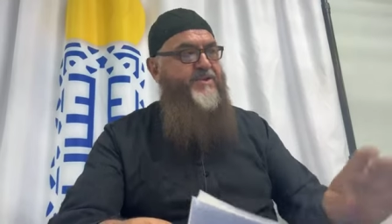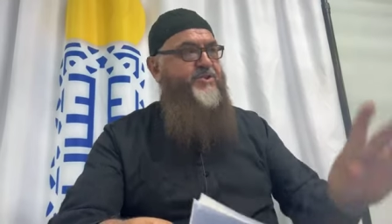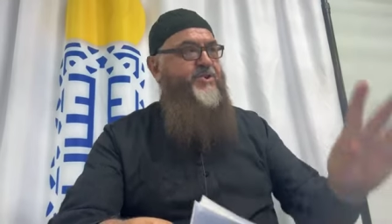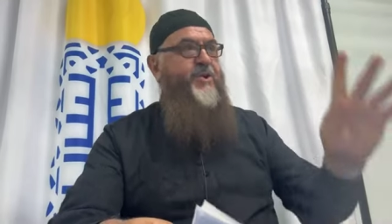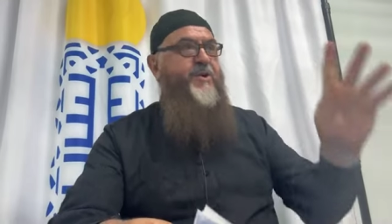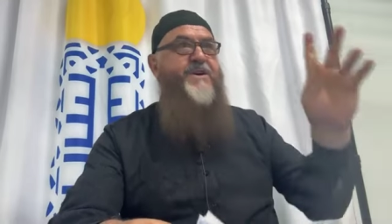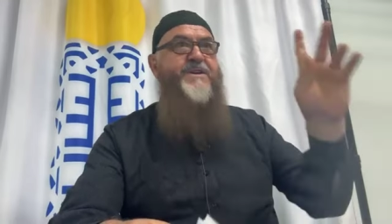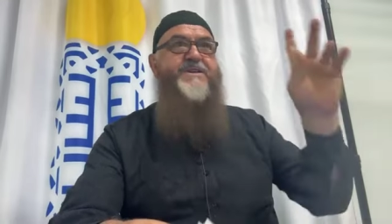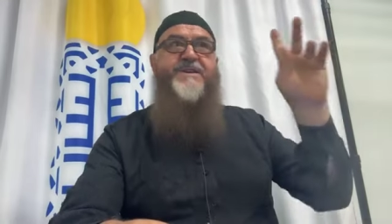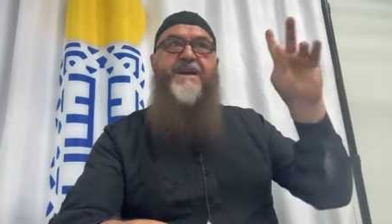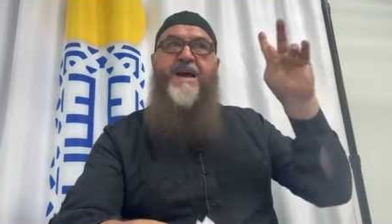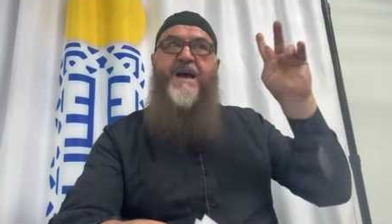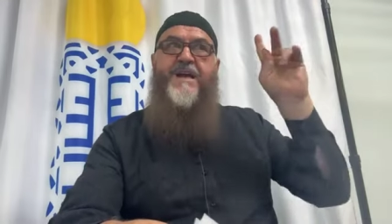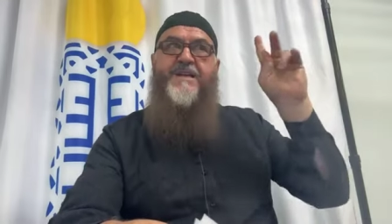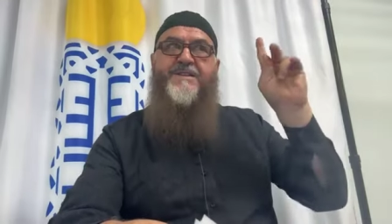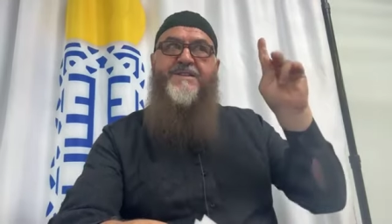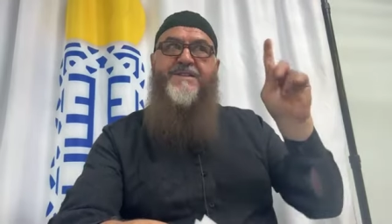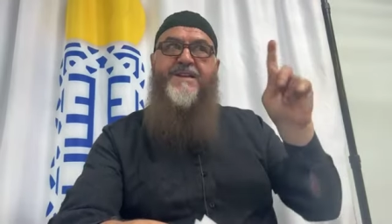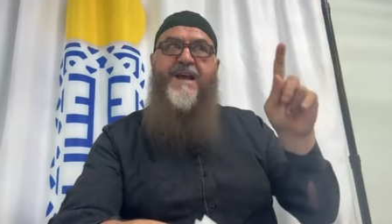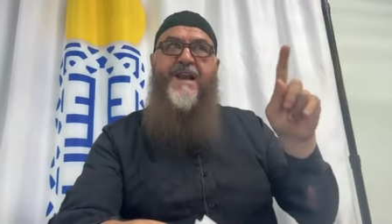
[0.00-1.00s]
So you say
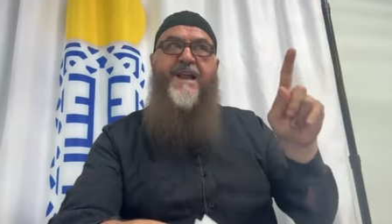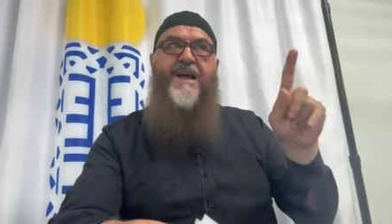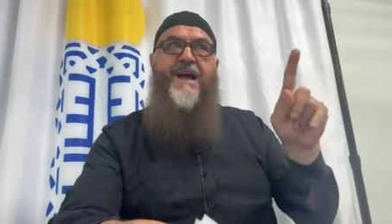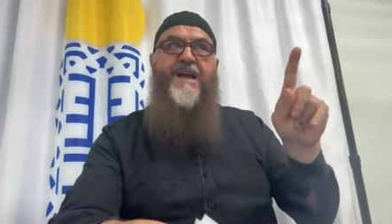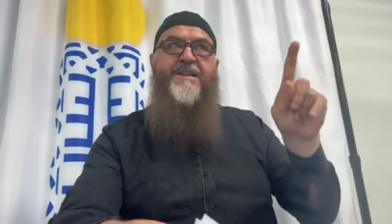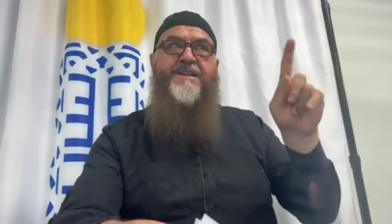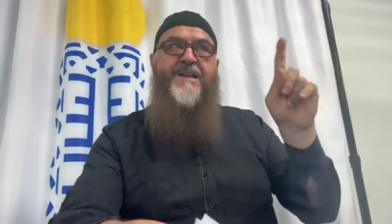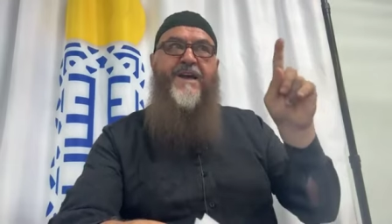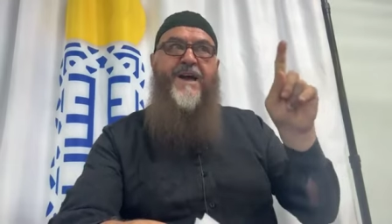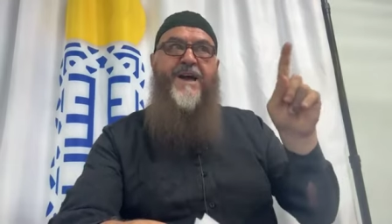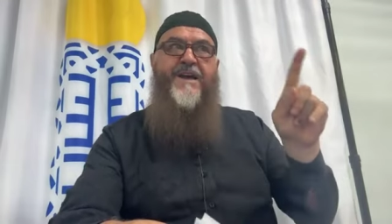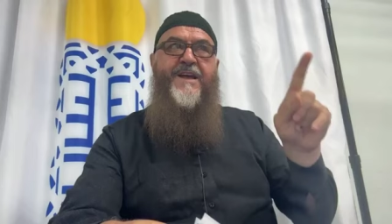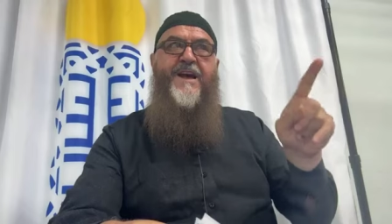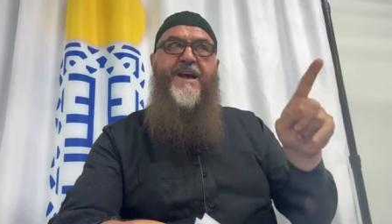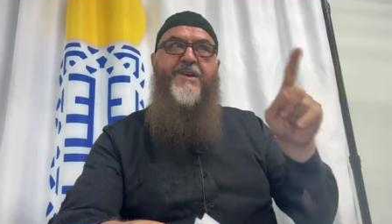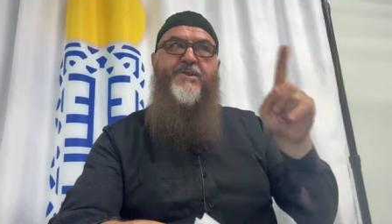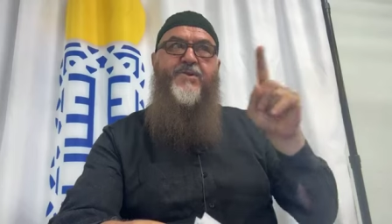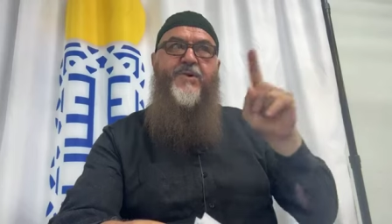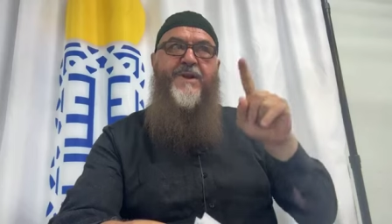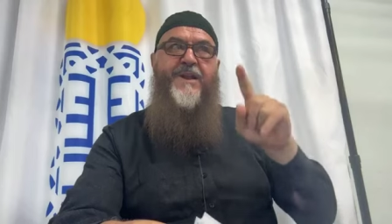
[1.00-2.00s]

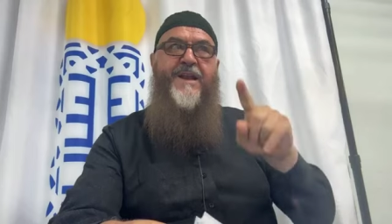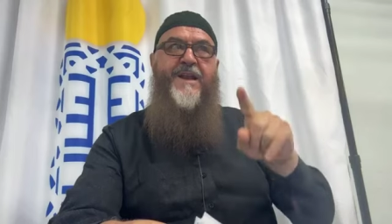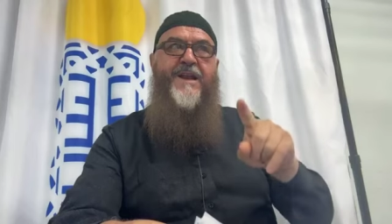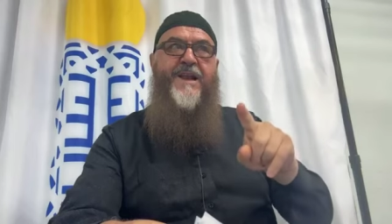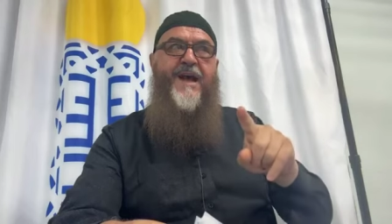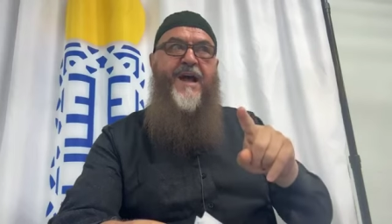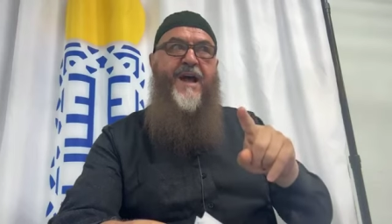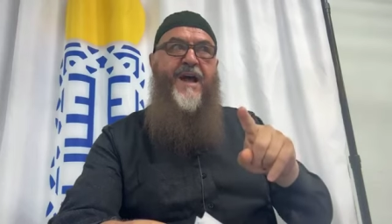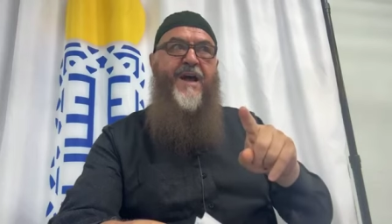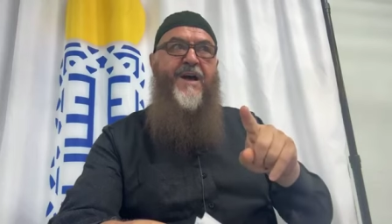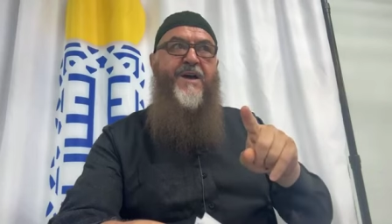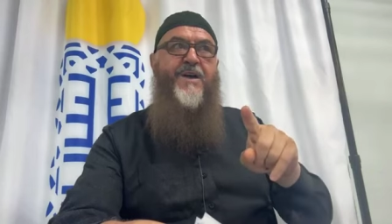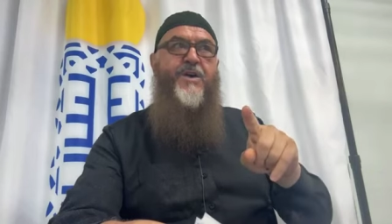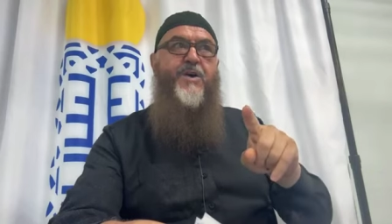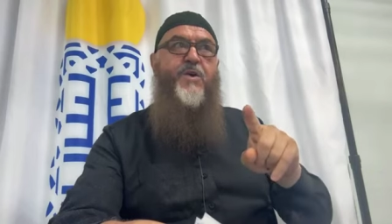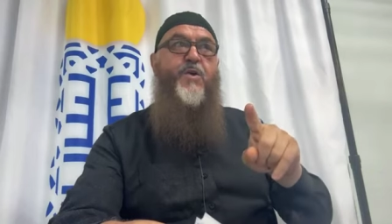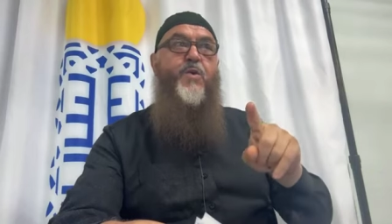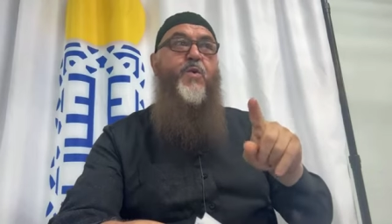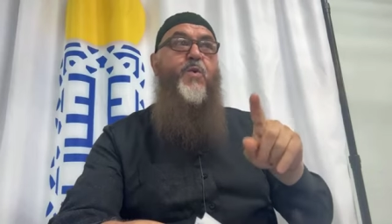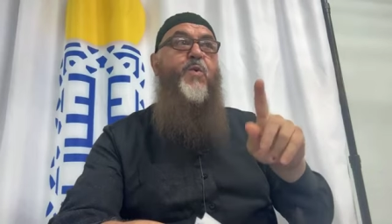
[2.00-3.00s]
At-Tahiyyatu Lillah,
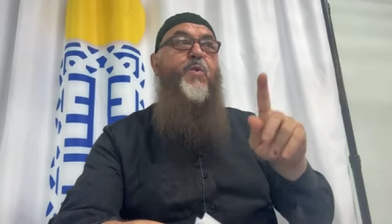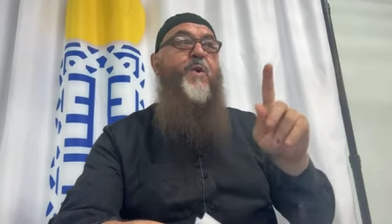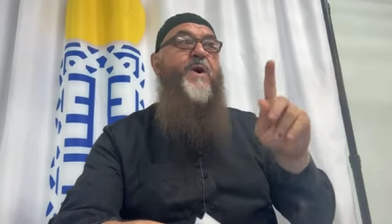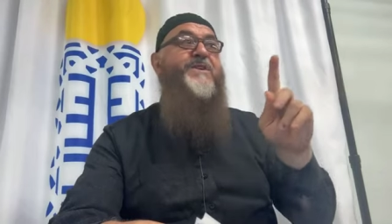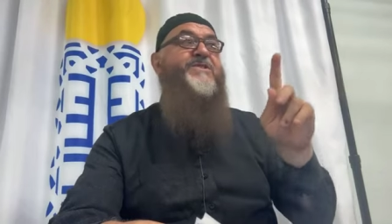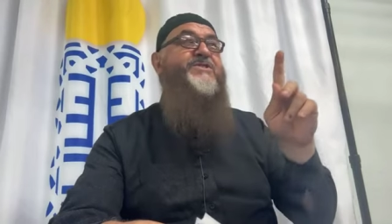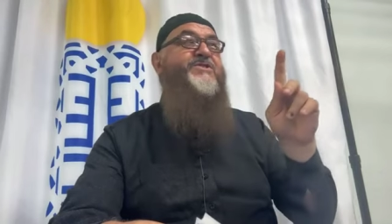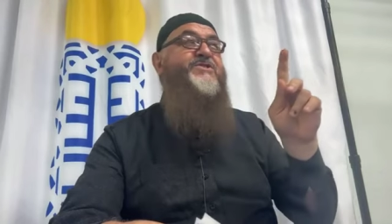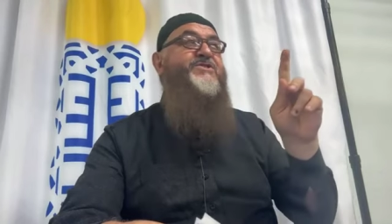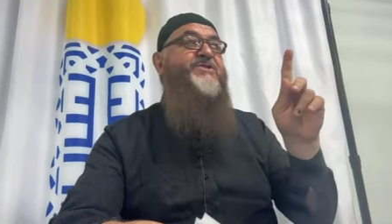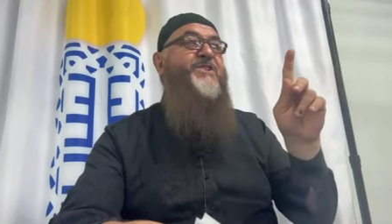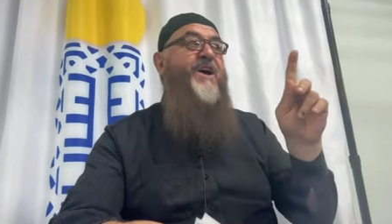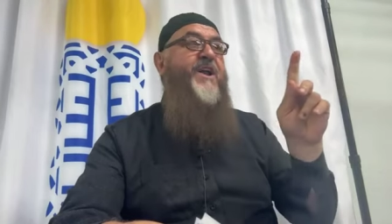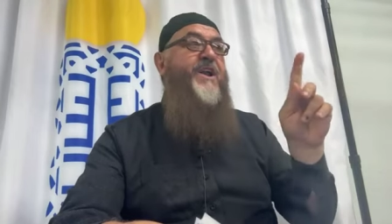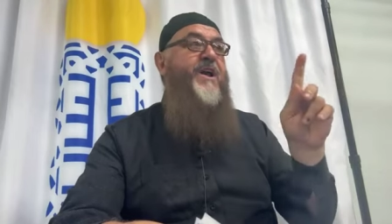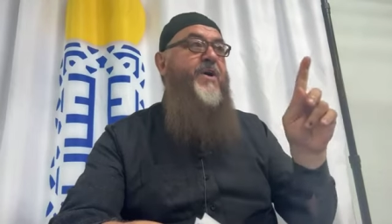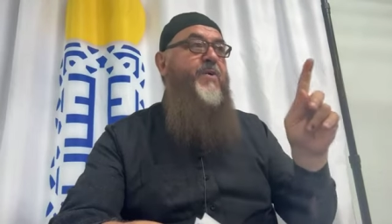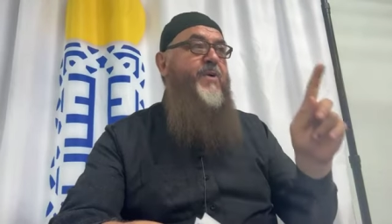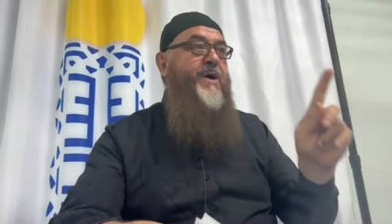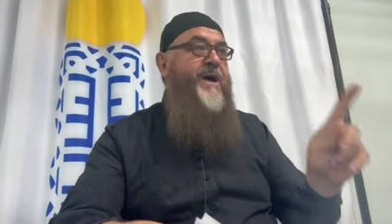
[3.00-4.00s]

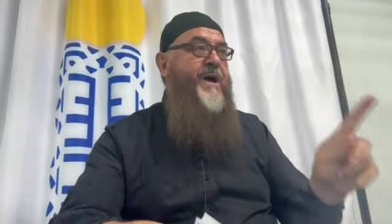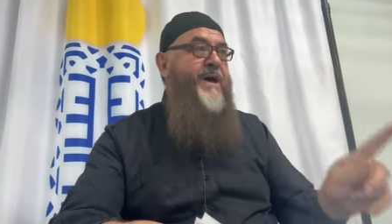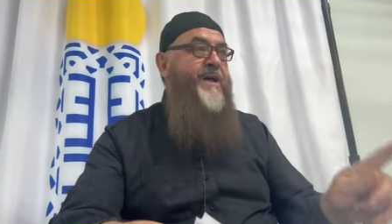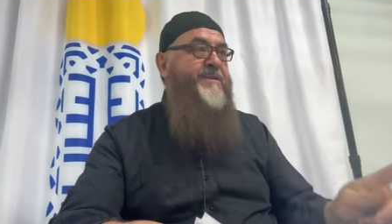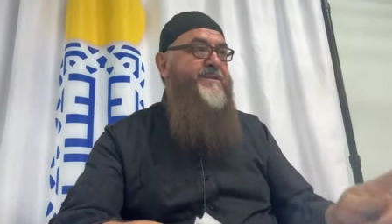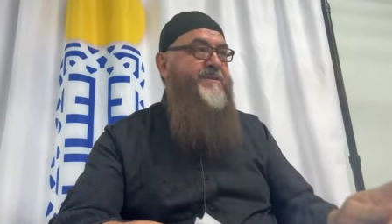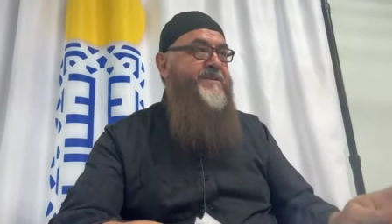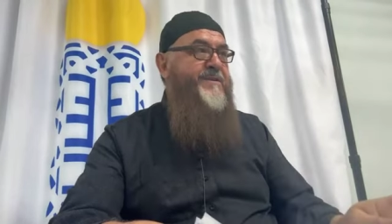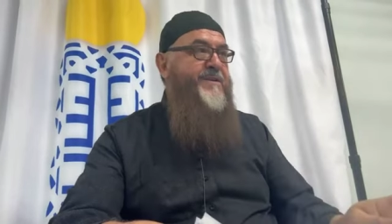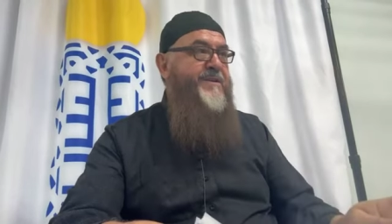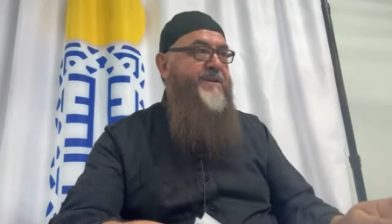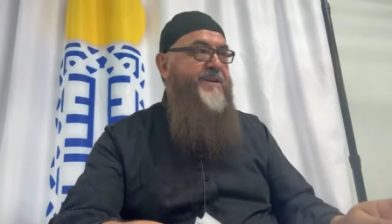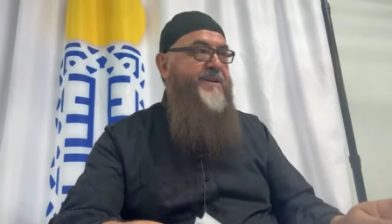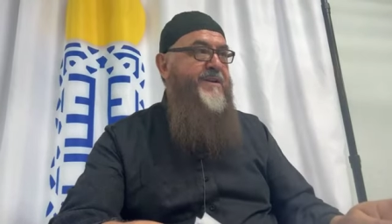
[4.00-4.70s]
Was-Salawat,